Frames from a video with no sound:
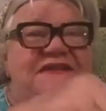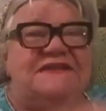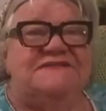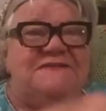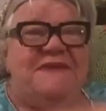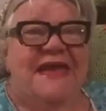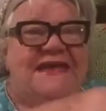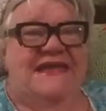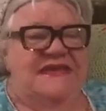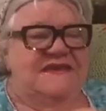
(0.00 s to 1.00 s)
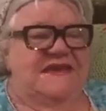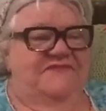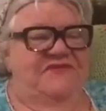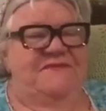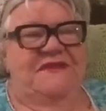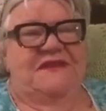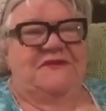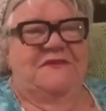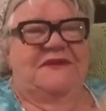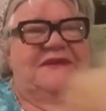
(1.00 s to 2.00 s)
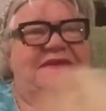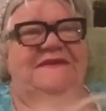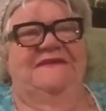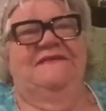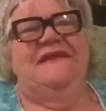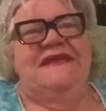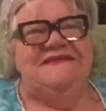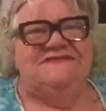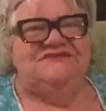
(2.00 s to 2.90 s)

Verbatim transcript: That's the back end of him anyway. He's,